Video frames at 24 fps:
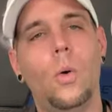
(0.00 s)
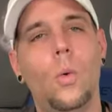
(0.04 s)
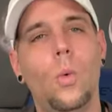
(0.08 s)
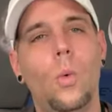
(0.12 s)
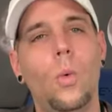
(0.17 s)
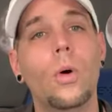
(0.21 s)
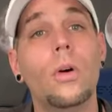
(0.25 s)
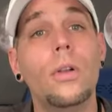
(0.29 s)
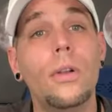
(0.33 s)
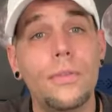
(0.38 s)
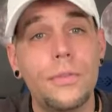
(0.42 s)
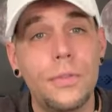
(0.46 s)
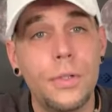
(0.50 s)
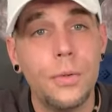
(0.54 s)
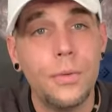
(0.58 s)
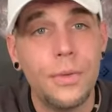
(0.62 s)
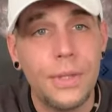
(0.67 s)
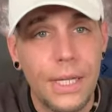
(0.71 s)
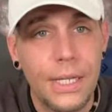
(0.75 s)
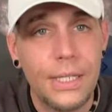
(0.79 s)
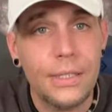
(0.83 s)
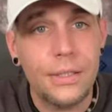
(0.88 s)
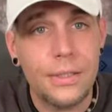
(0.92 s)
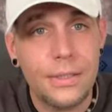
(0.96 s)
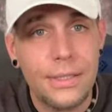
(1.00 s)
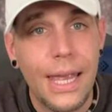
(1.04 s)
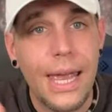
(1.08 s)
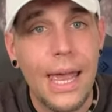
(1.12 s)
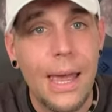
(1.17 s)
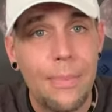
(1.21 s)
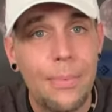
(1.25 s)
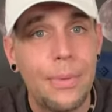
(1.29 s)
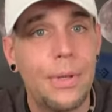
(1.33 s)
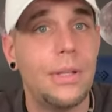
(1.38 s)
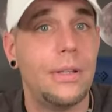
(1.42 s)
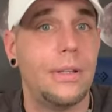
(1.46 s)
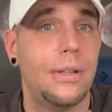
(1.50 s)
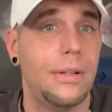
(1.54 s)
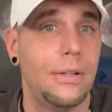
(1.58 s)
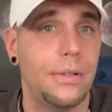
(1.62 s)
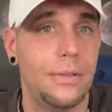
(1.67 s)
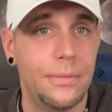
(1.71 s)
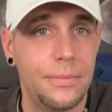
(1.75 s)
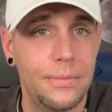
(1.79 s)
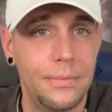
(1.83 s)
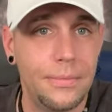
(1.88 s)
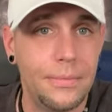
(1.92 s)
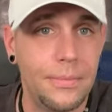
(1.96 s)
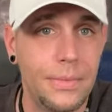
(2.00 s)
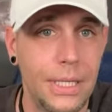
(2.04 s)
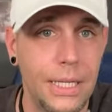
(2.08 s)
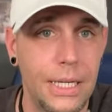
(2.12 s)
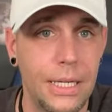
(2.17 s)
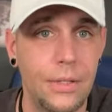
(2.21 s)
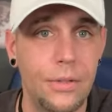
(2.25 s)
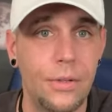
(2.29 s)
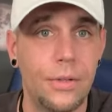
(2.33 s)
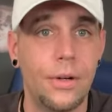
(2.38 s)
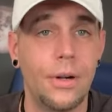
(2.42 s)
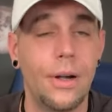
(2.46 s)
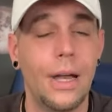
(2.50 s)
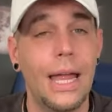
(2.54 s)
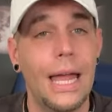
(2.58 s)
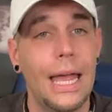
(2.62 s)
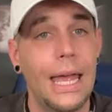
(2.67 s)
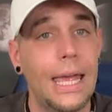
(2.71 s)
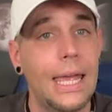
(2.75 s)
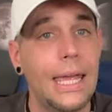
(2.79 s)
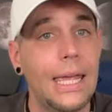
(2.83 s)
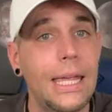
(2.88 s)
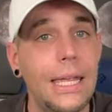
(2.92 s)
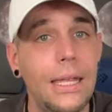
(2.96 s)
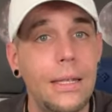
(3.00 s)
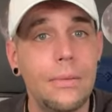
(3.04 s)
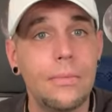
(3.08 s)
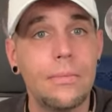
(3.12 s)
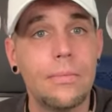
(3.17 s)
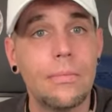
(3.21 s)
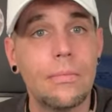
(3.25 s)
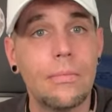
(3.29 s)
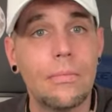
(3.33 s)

one of two things is happening here. Either A,